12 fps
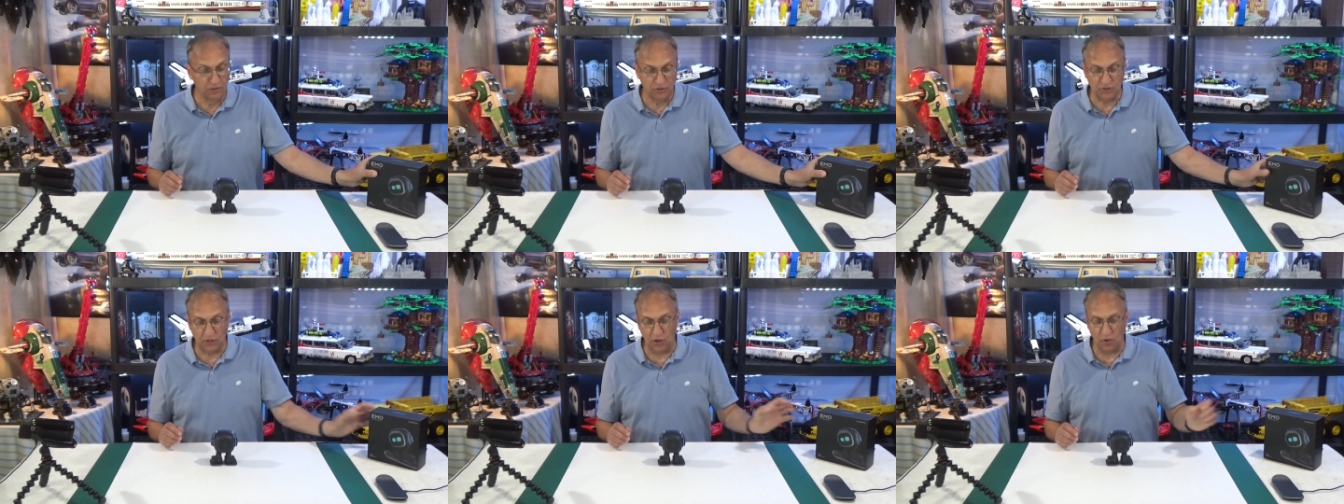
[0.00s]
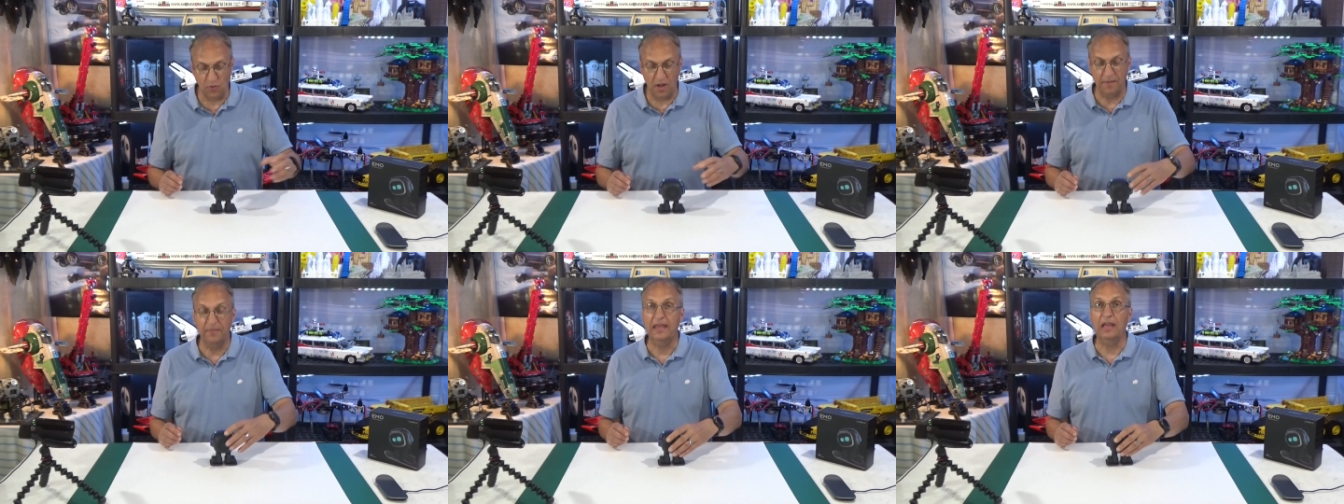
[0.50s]
So
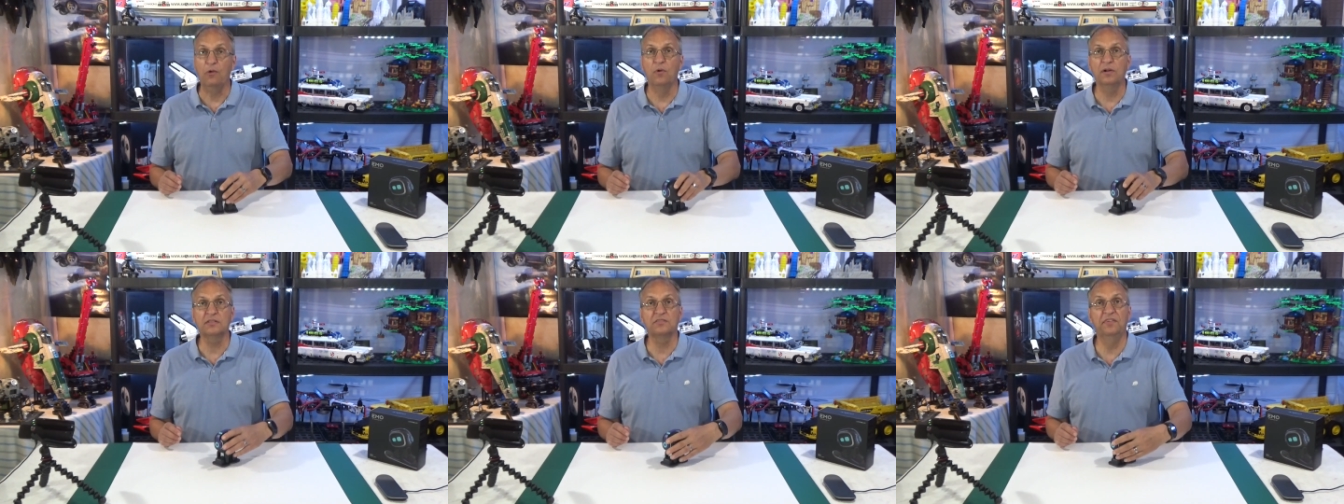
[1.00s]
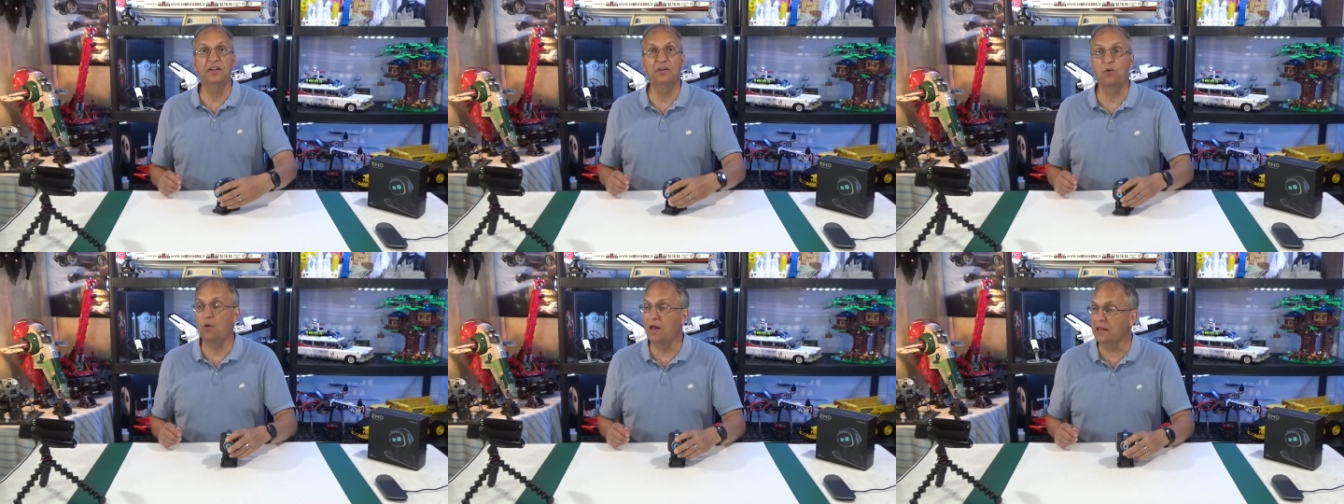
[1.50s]
um, he works
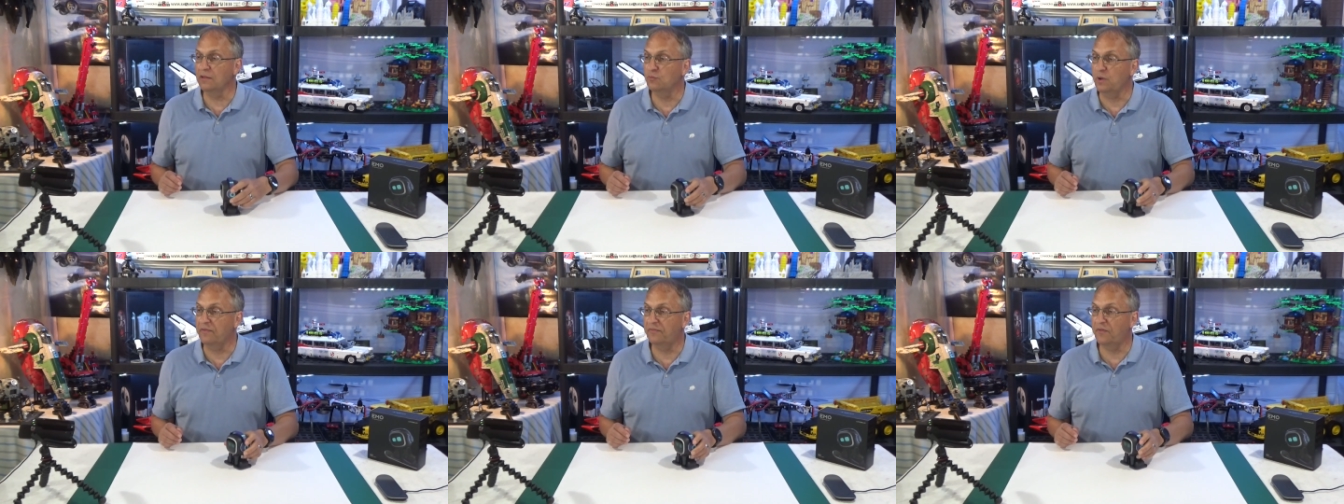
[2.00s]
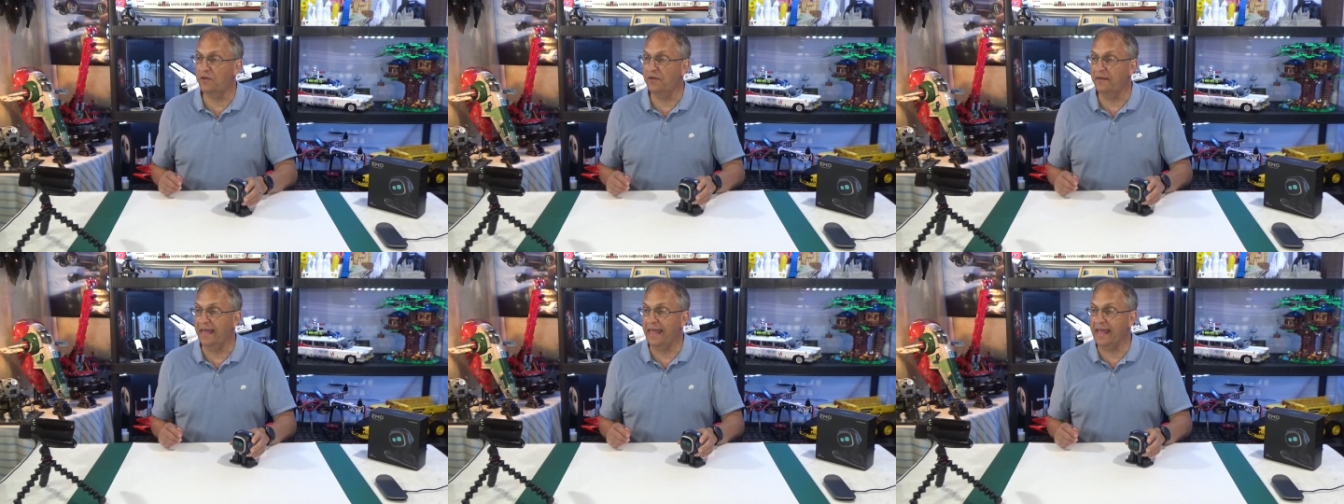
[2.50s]
very well with
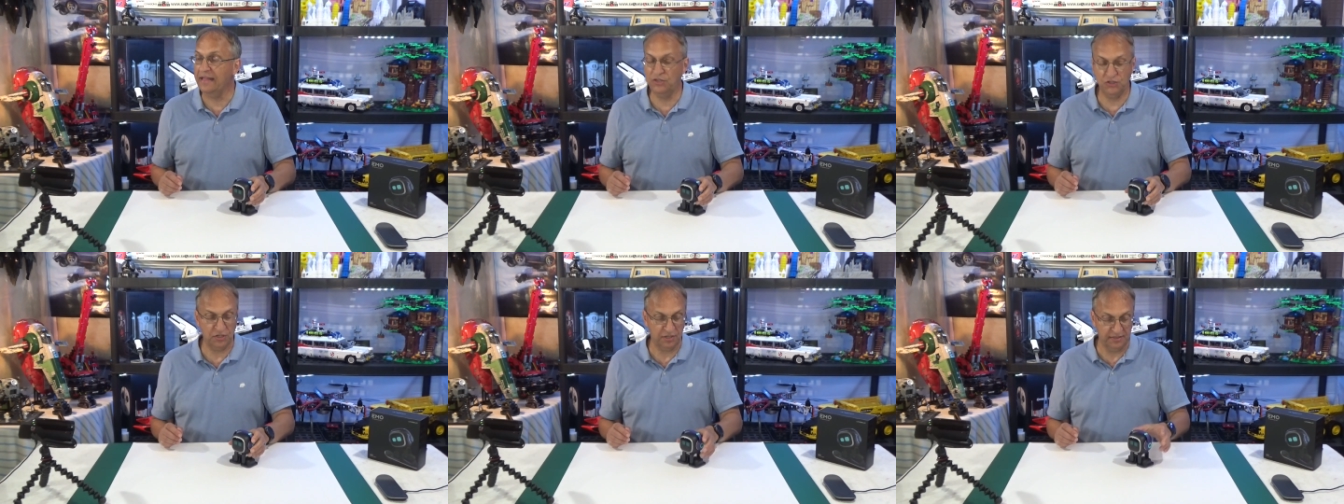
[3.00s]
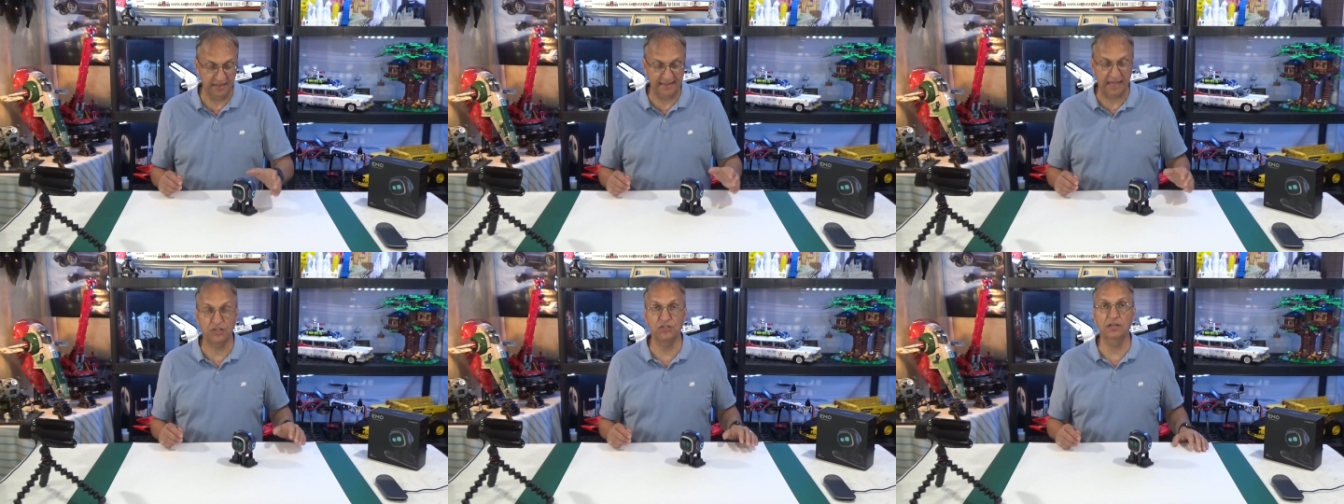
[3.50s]
uh, edge
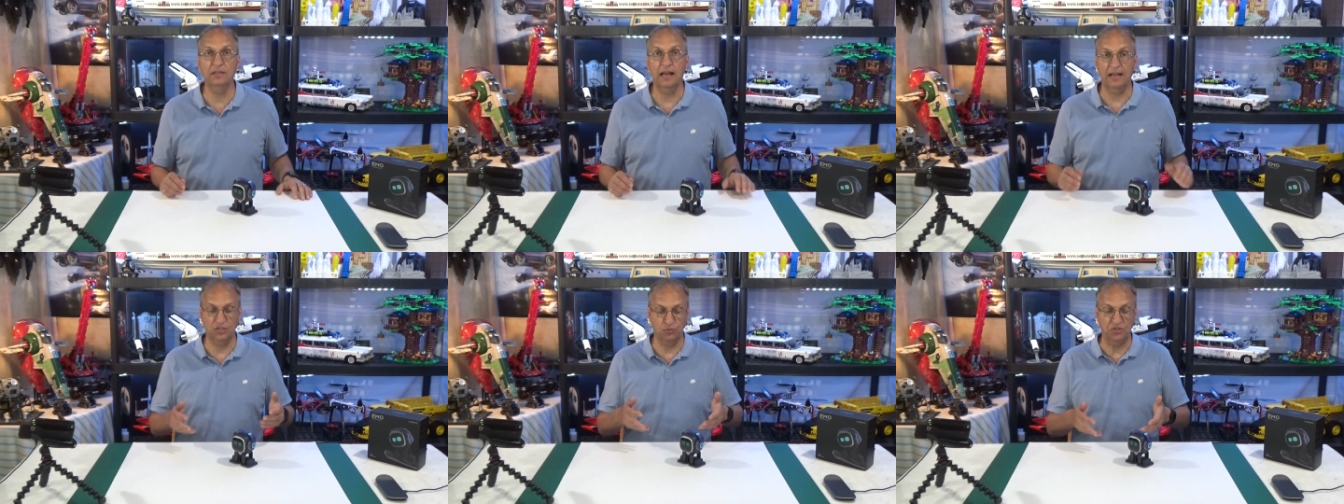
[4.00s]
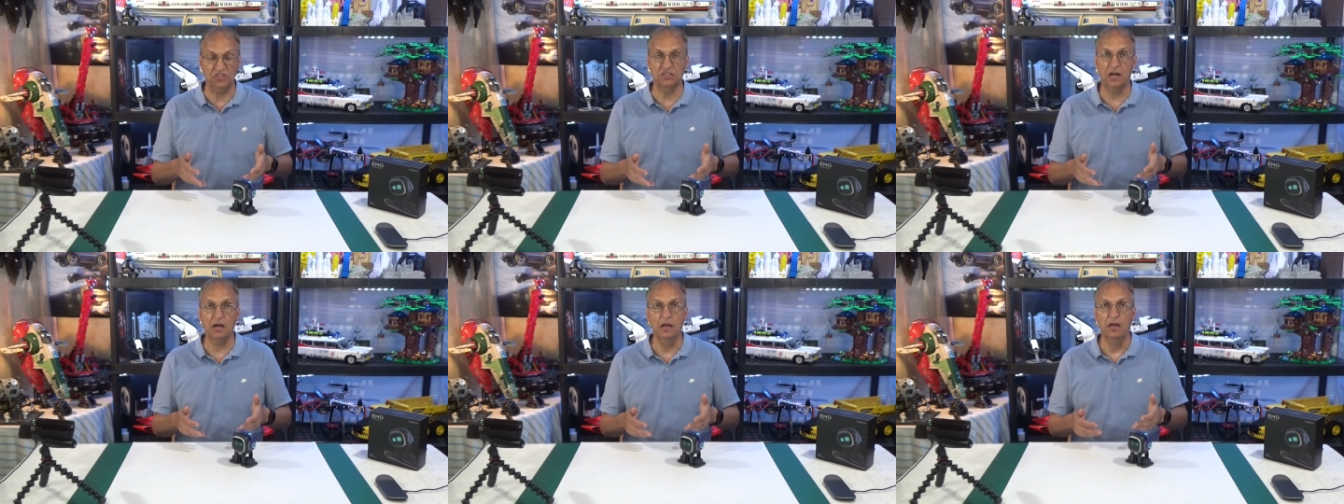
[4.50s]
detection, as we
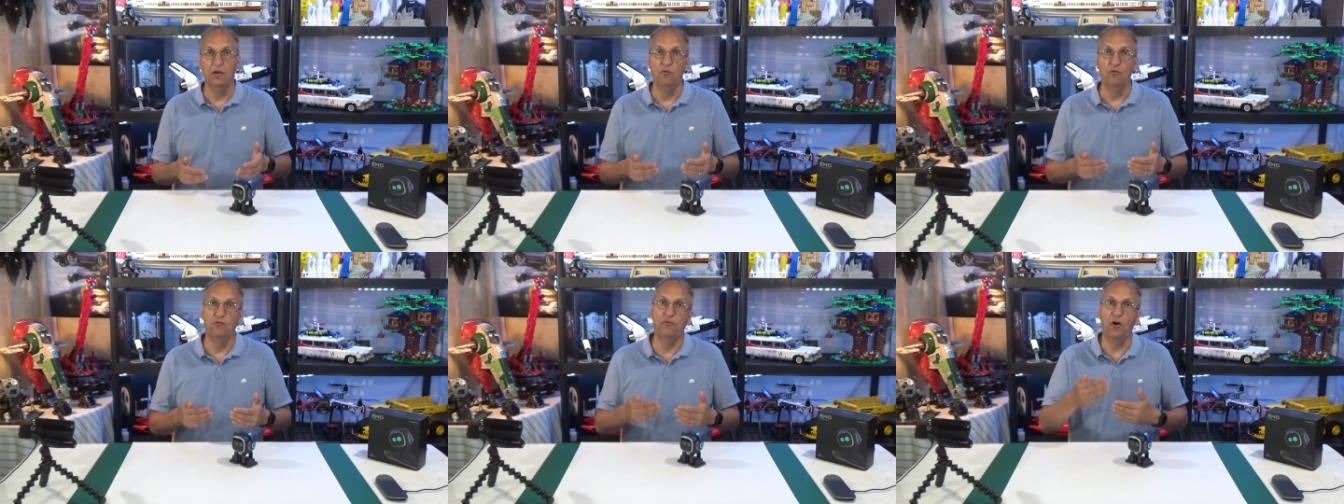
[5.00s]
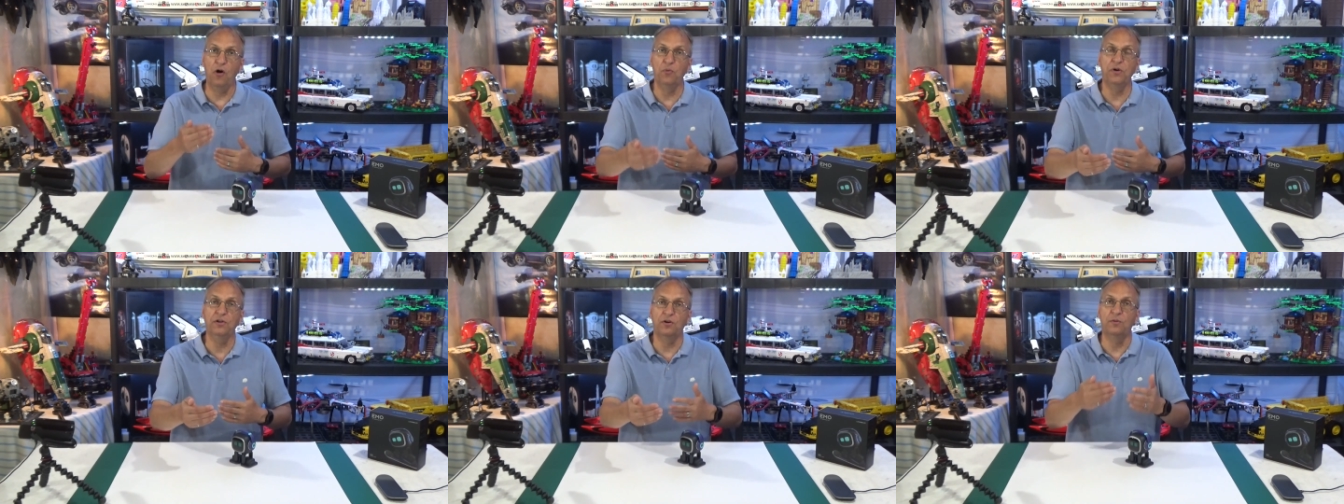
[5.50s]
saw,
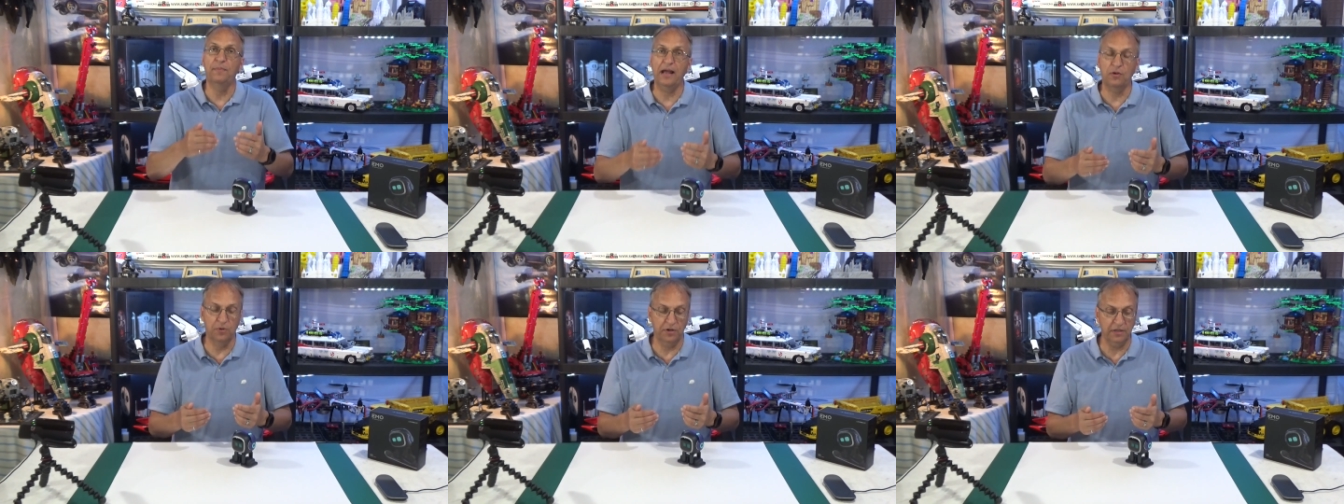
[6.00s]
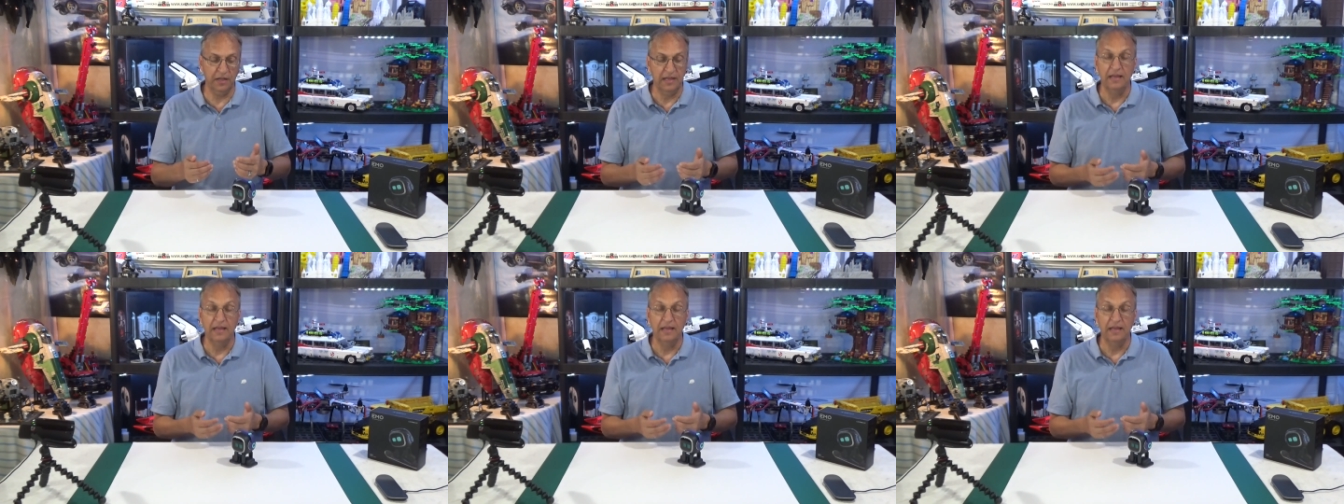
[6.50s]
forward or backward.